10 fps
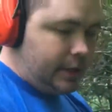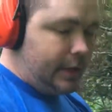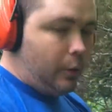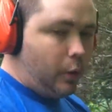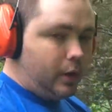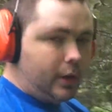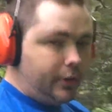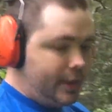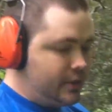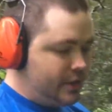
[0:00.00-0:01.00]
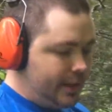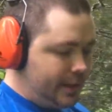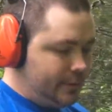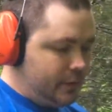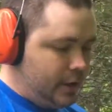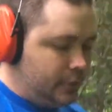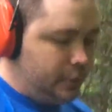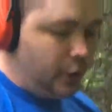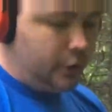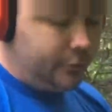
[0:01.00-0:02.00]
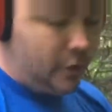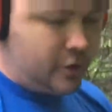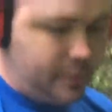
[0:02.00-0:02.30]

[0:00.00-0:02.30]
Now, one of the things, like I've told you folks